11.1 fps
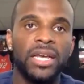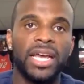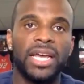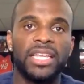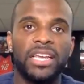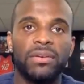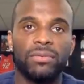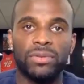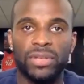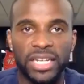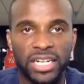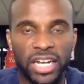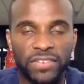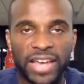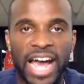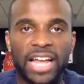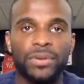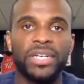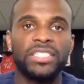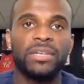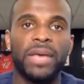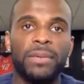and then getting enough
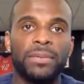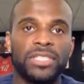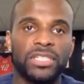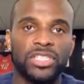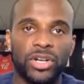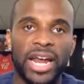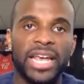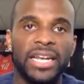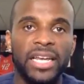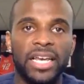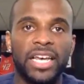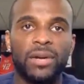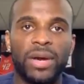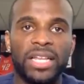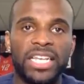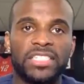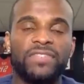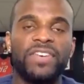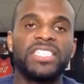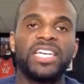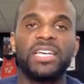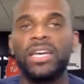calories to be able to train in a way that's
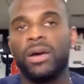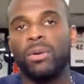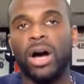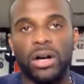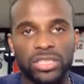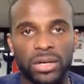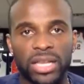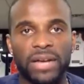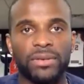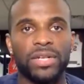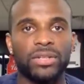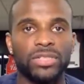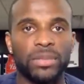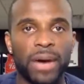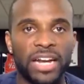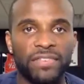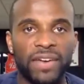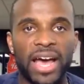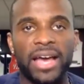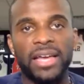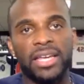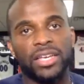efficient, while also allowing you to lose the body fat,